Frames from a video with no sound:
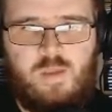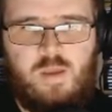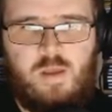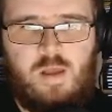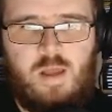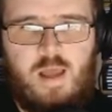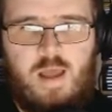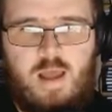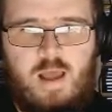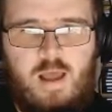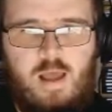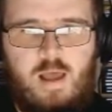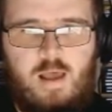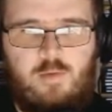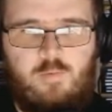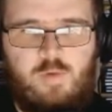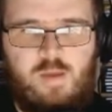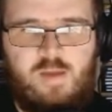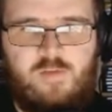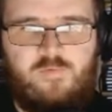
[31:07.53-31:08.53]
Ah,
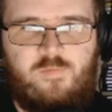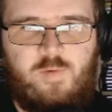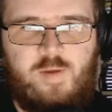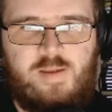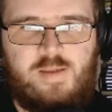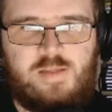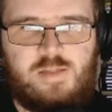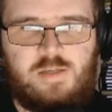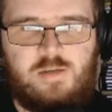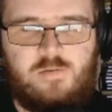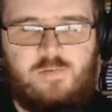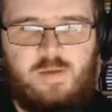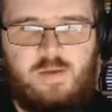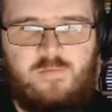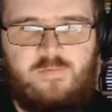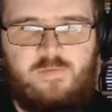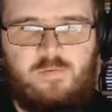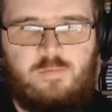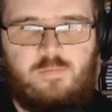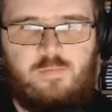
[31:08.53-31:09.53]
we have wings, so
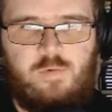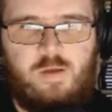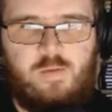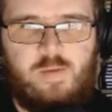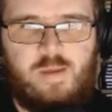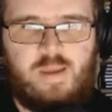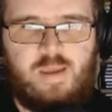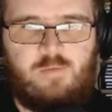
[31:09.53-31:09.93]
therefore... Wait a minute,